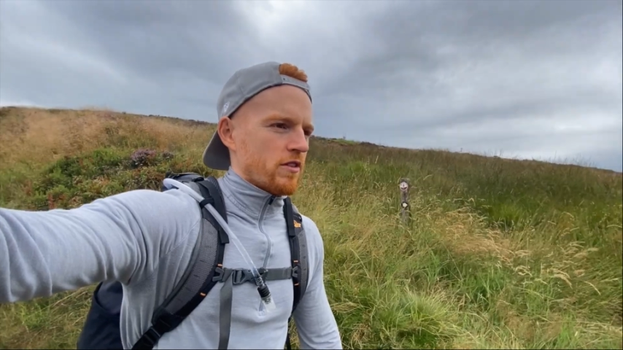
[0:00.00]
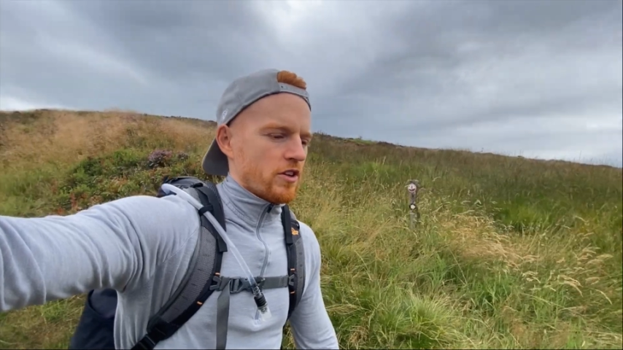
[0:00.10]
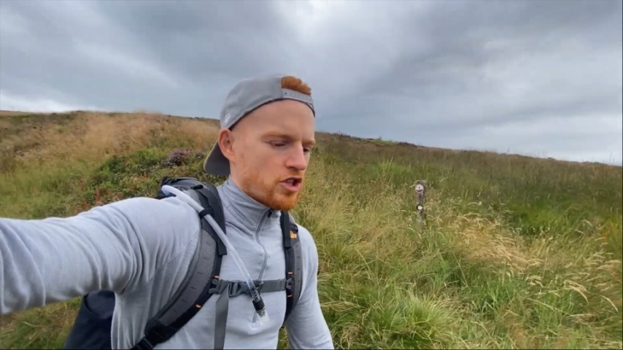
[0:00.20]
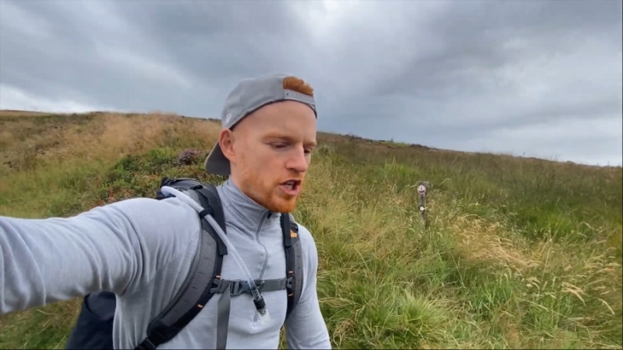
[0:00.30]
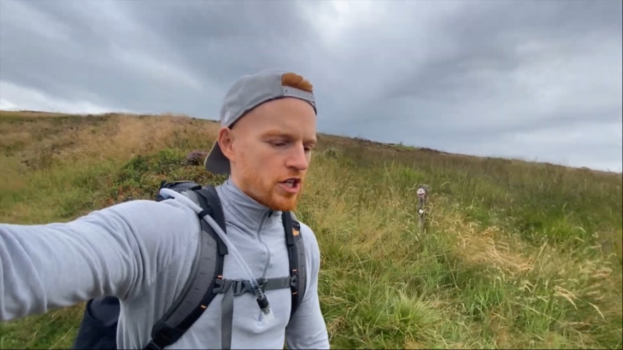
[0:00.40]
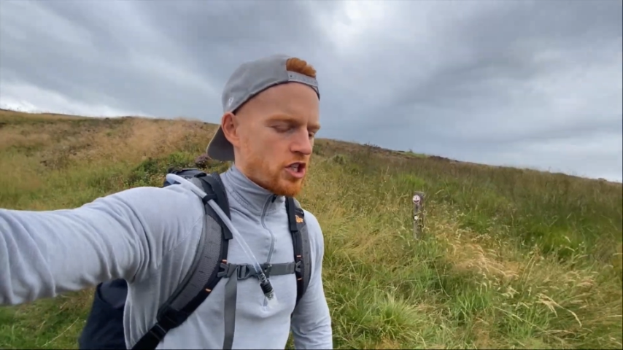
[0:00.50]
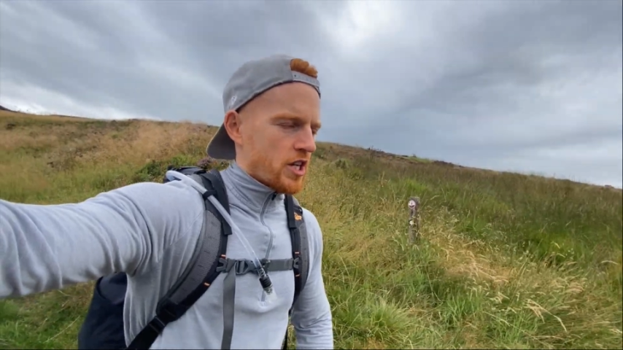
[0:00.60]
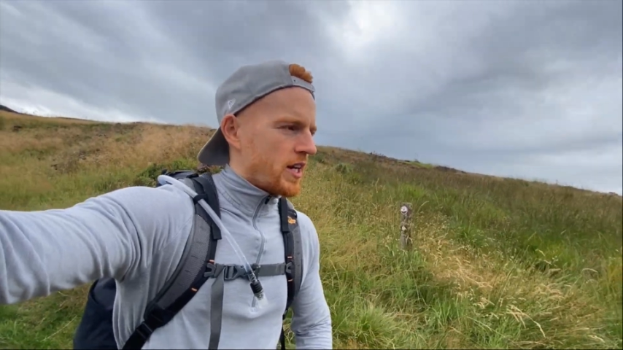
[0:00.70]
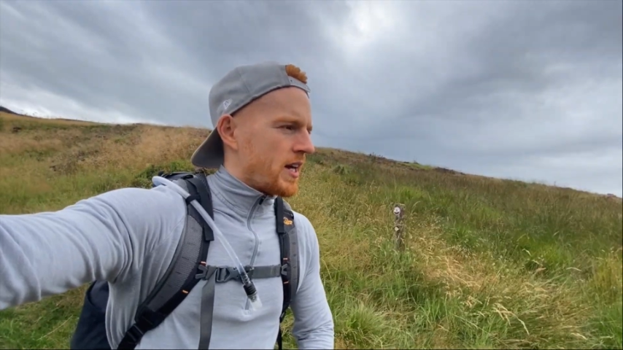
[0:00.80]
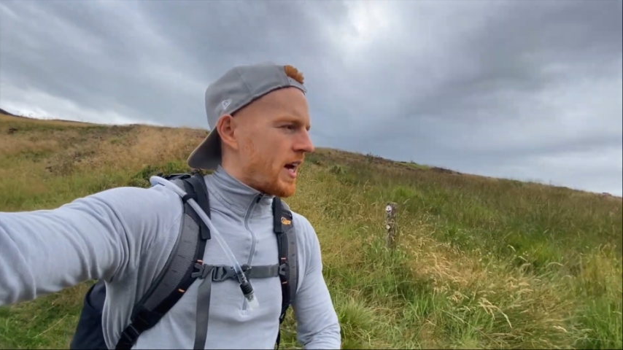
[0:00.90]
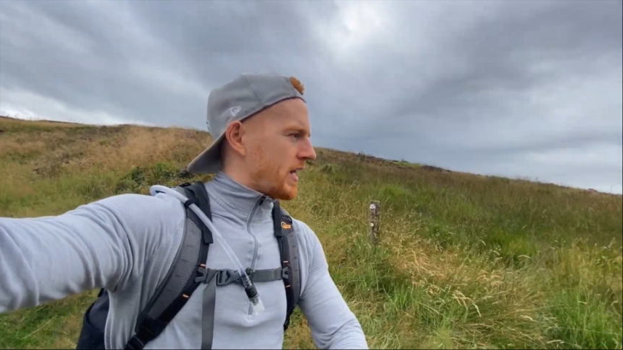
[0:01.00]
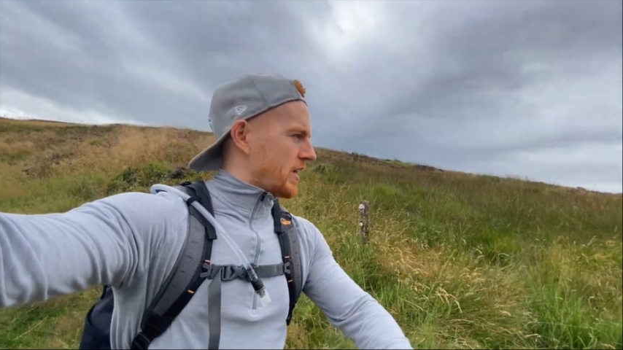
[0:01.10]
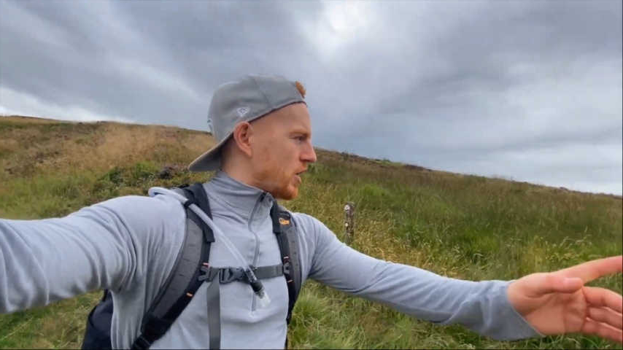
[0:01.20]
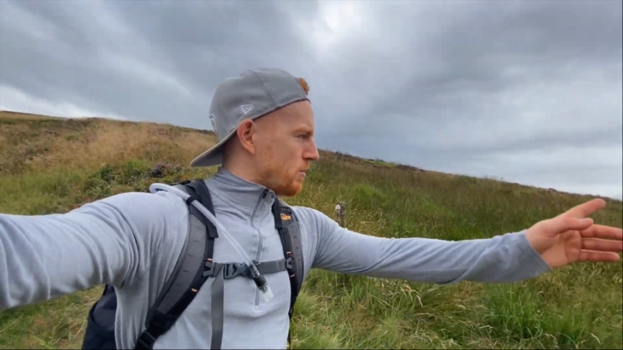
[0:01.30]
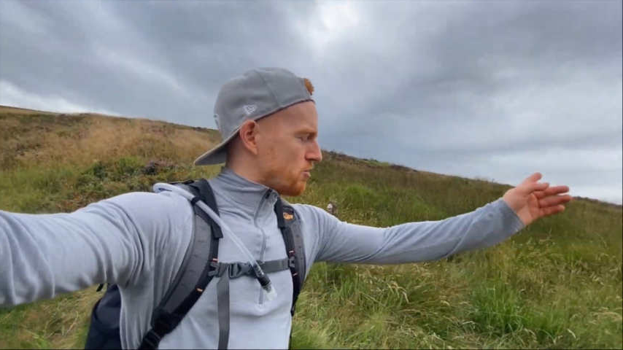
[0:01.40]
Lodge Church, and then
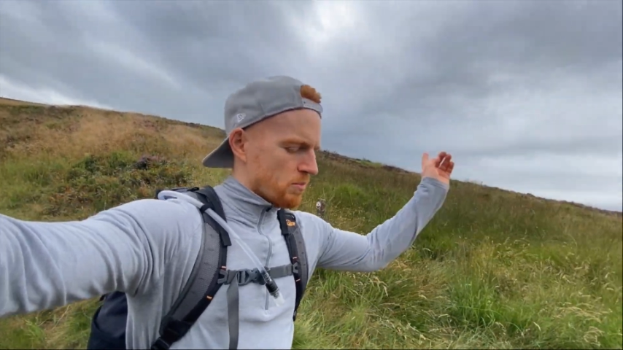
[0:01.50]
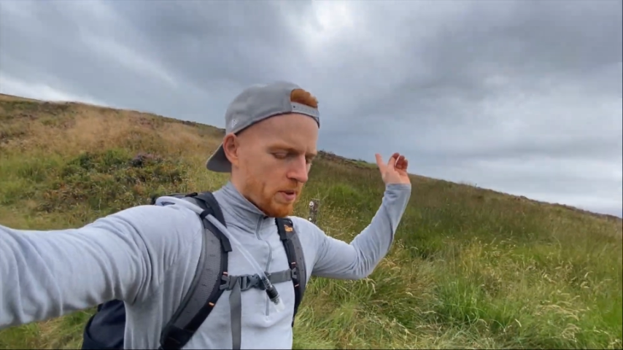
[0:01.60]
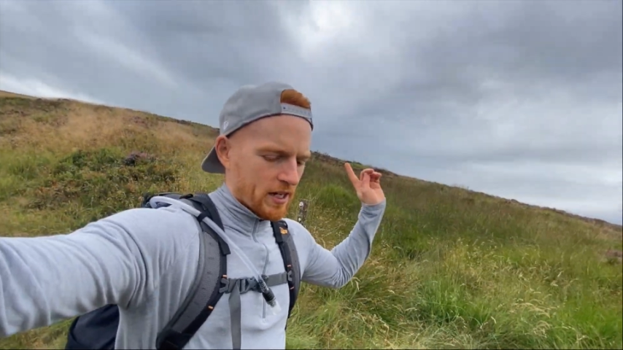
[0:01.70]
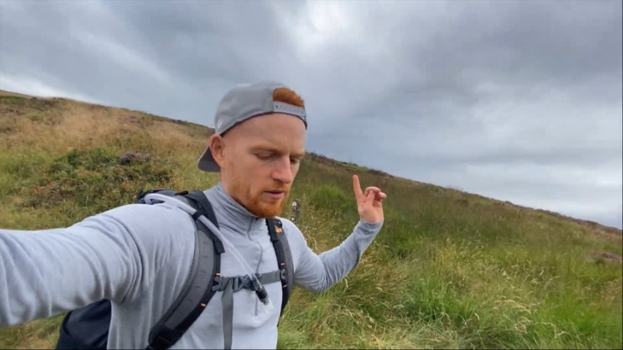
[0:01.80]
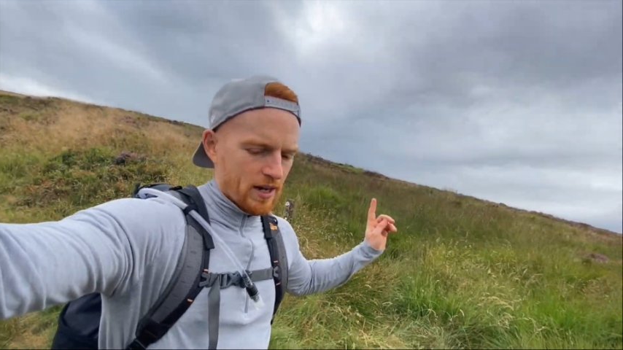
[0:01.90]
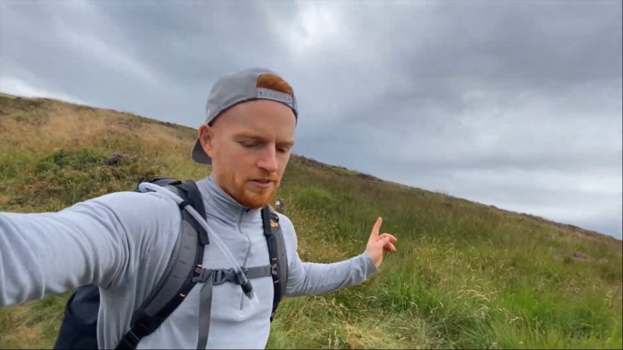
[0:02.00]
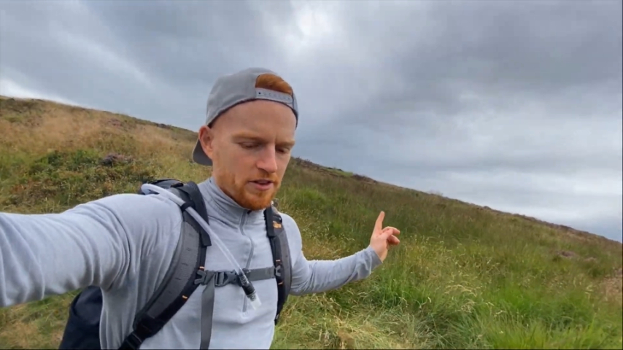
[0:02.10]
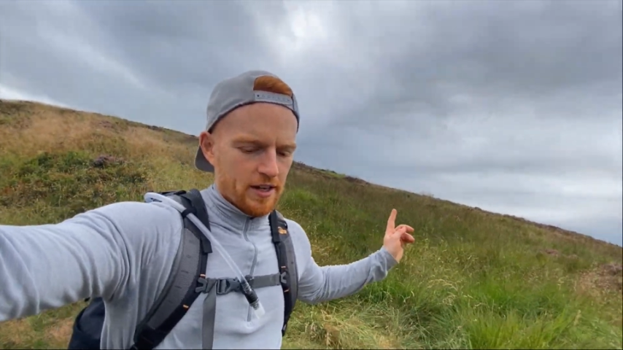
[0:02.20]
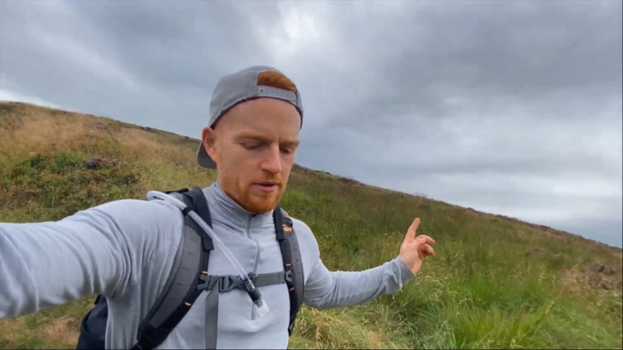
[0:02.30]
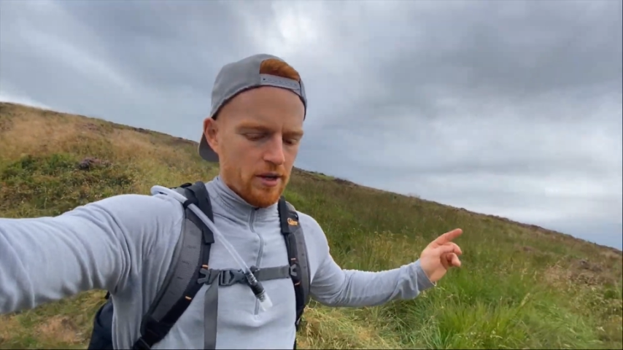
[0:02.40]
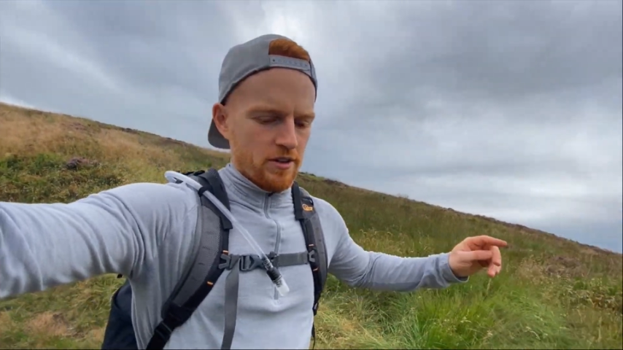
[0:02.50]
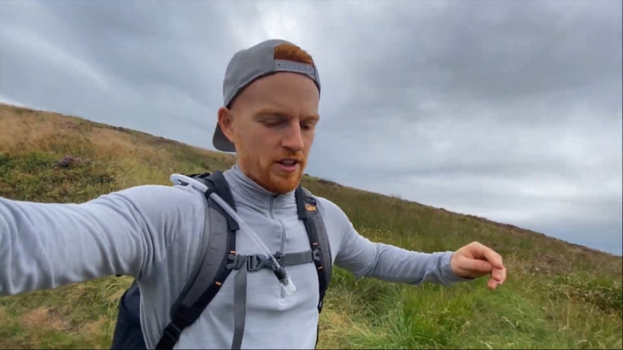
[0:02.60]
loops you back around to that road.